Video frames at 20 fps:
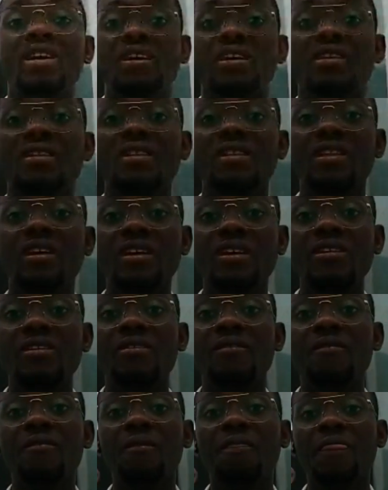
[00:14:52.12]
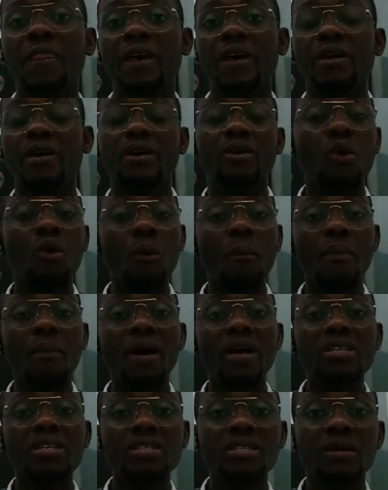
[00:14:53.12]
and then it
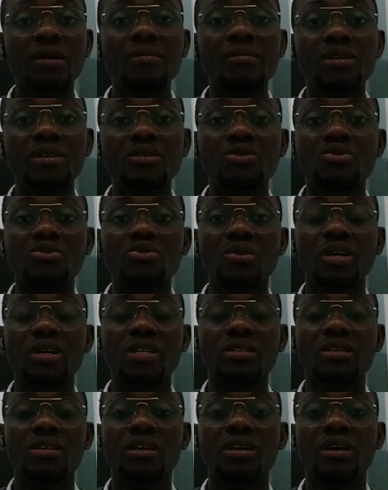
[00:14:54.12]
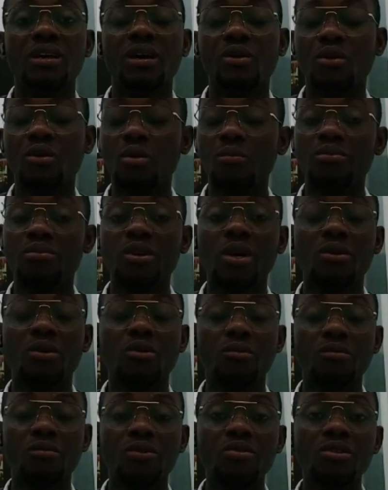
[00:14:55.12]
combines them into a
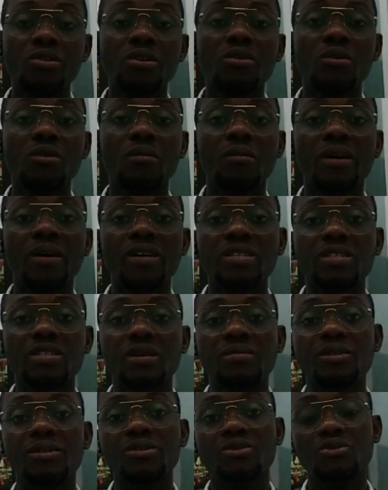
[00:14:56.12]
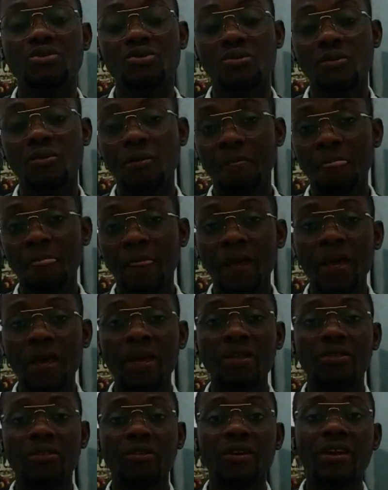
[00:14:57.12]
computer combines them into
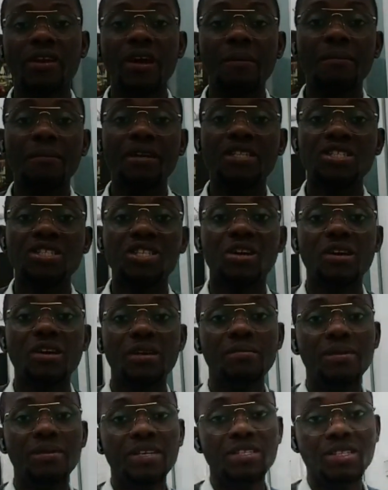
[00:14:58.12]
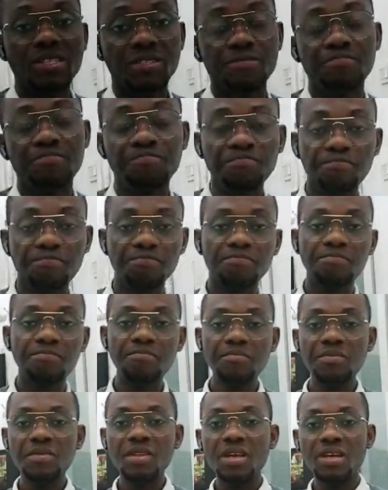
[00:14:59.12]
three-dimensional image.
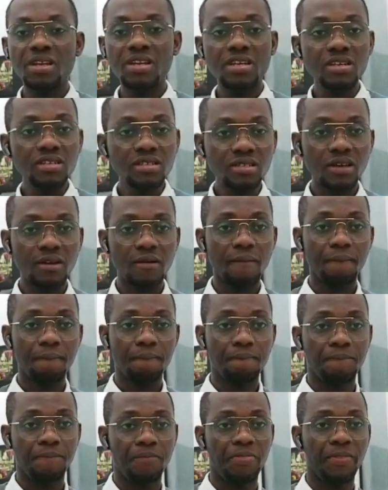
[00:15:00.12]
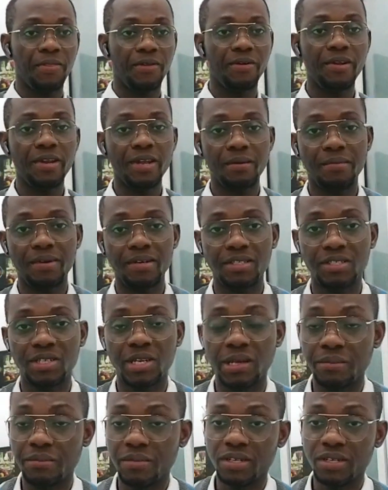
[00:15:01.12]
And these three-dimensional